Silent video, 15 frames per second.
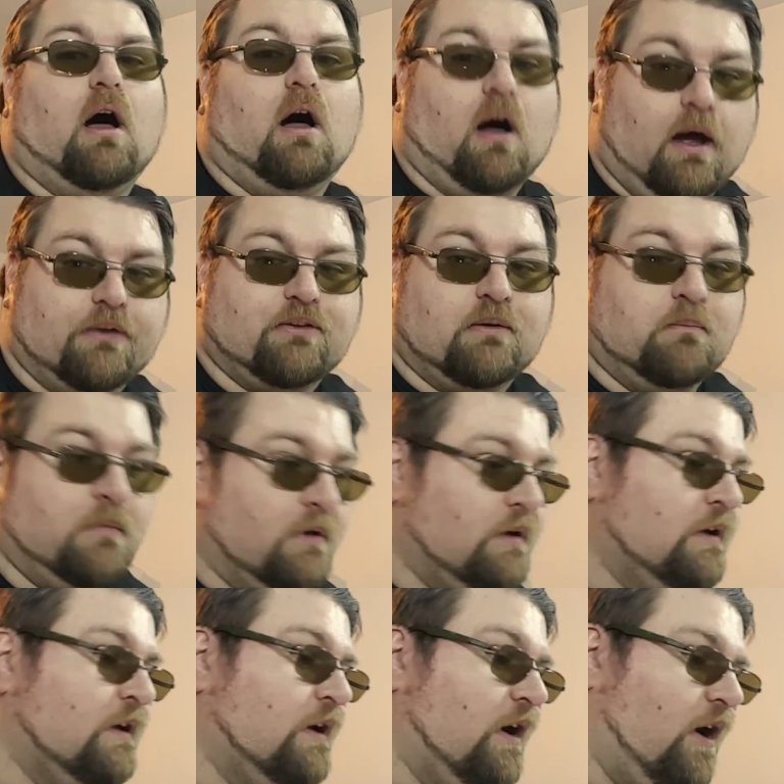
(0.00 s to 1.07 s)
Awesome.
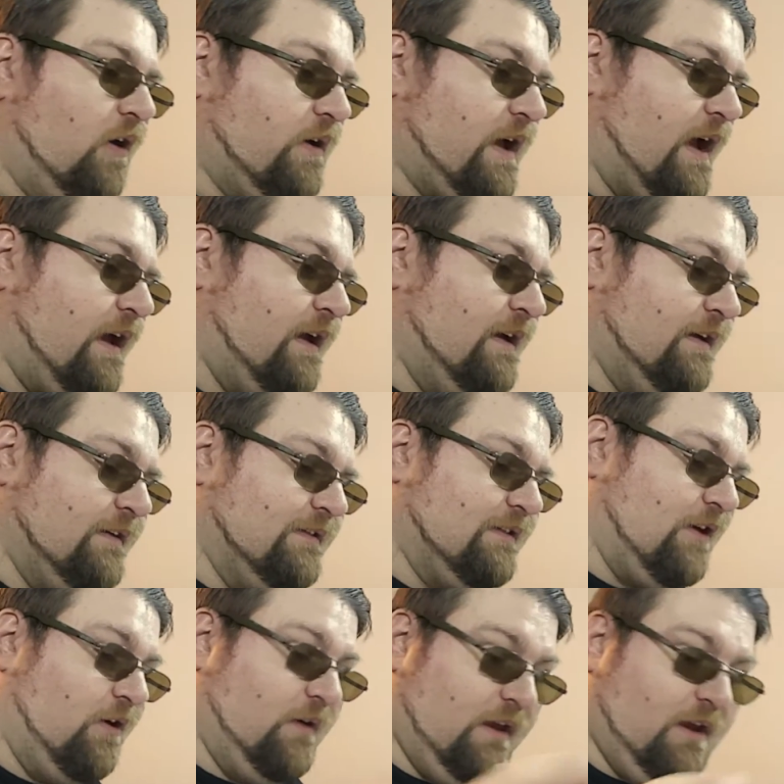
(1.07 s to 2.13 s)
Okay,
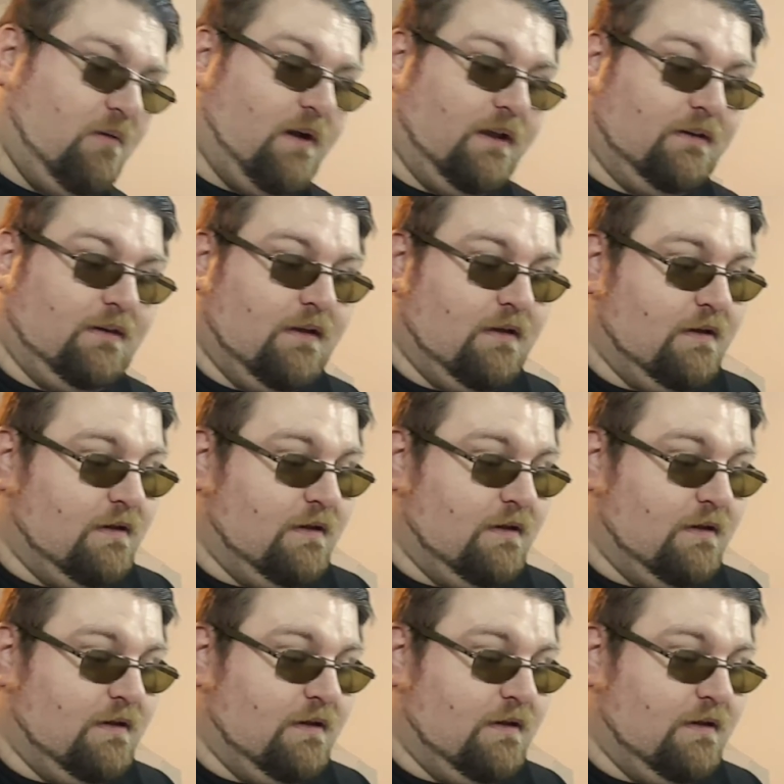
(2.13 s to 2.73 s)
so anyways,